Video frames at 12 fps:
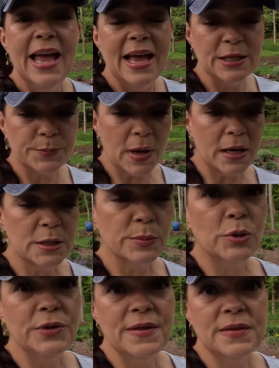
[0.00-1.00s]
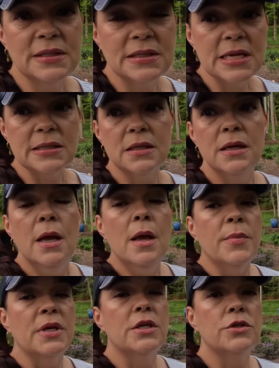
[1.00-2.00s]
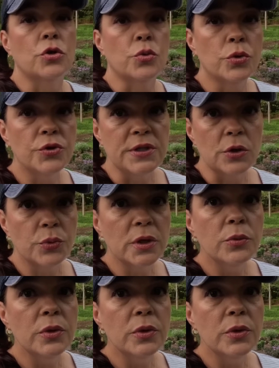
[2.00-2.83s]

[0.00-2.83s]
as possible in the season because their roots get really,